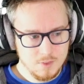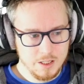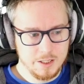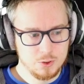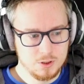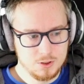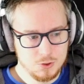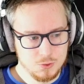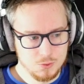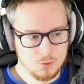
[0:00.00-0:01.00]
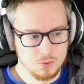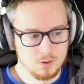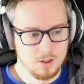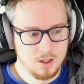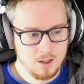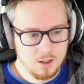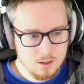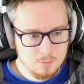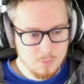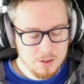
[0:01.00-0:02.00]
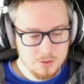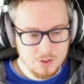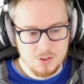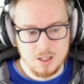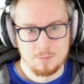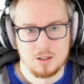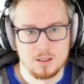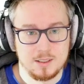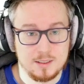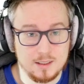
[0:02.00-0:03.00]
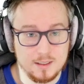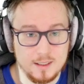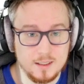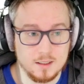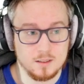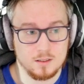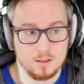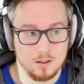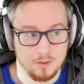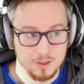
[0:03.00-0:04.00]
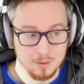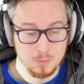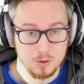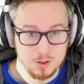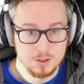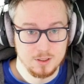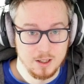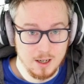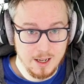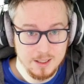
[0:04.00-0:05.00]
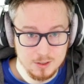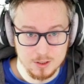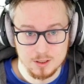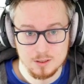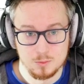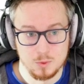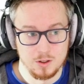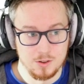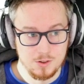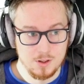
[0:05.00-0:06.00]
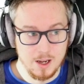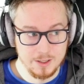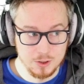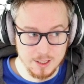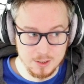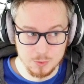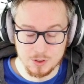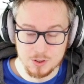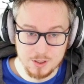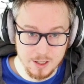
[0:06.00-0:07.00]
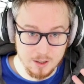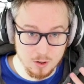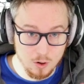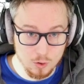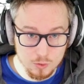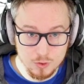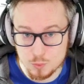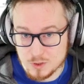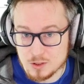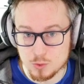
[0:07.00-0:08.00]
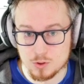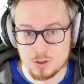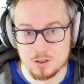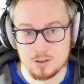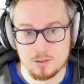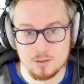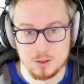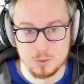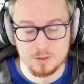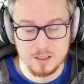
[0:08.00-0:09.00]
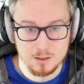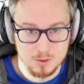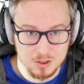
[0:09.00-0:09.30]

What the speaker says: in order to model this game holistically, the approach that I took was I tried to understand all the resources that were available to